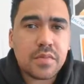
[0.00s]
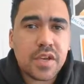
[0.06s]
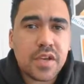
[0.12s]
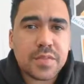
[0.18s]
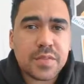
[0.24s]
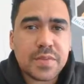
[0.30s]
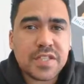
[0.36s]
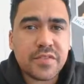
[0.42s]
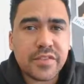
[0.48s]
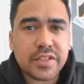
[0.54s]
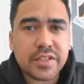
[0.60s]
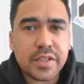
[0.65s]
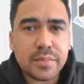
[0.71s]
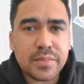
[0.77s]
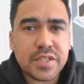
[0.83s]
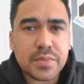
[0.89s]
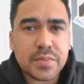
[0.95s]
specifically
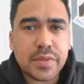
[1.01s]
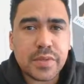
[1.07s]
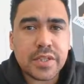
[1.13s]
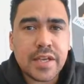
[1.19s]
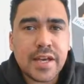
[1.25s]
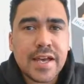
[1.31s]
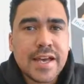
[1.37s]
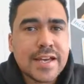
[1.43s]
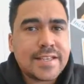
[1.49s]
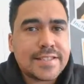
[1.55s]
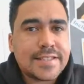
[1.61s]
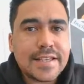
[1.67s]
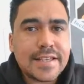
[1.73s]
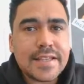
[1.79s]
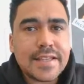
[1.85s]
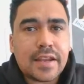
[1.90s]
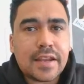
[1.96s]
Miss Miller,
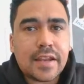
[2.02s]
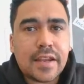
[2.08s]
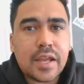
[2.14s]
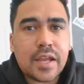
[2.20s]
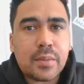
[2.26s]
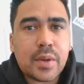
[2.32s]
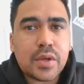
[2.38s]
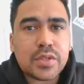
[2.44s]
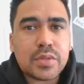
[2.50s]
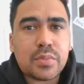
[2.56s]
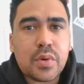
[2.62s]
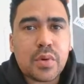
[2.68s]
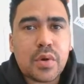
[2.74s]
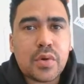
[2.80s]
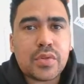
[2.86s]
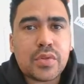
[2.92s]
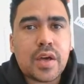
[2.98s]
sent out an email to
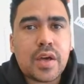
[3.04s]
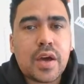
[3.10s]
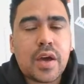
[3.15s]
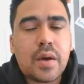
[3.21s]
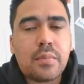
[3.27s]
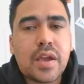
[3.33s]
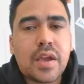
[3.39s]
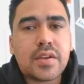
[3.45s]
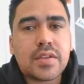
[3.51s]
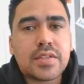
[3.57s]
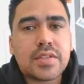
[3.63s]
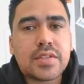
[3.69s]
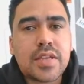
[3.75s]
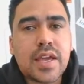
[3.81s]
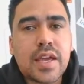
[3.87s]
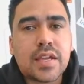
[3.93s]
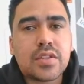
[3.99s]
both parents
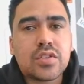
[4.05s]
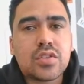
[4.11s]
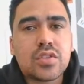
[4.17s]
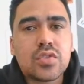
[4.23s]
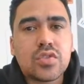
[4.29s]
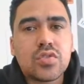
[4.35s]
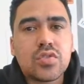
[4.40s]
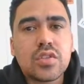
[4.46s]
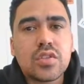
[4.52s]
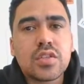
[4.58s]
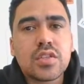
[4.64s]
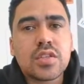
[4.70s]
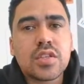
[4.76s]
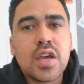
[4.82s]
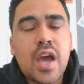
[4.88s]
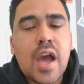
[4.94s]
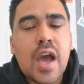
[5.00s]
and students,